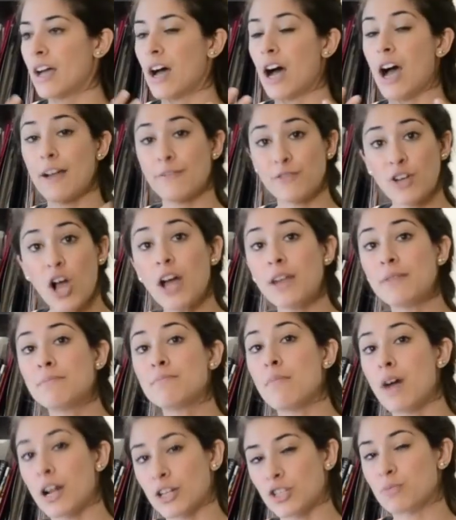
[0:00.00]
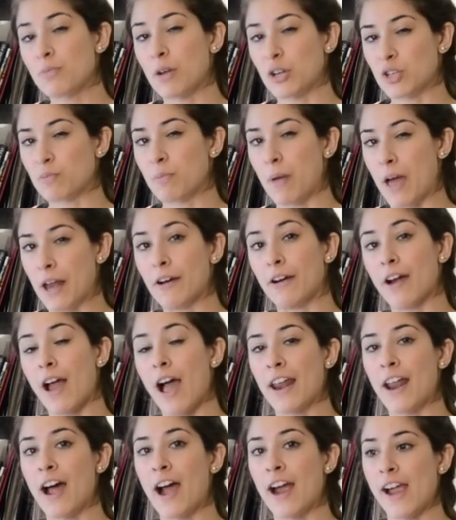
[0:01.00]
I've gotten much better
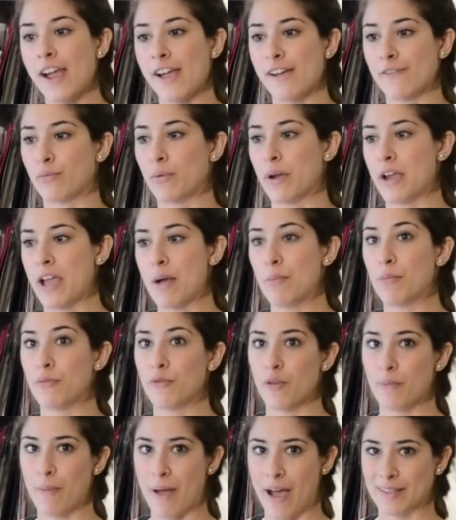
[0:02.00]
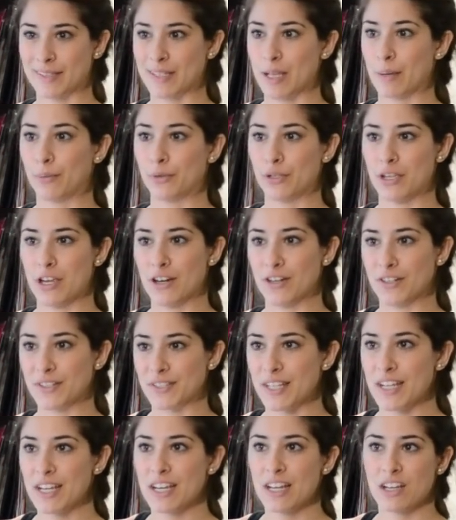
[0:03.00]
at IIFYM over the past couple
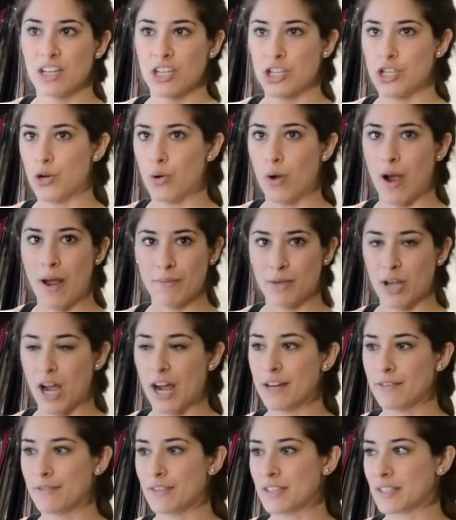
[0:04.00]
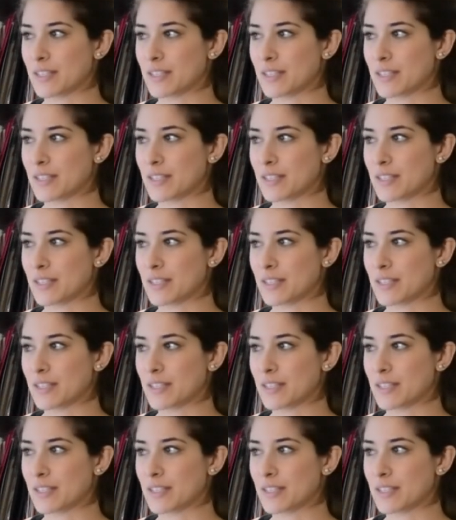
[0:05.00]
years. I'm kind of this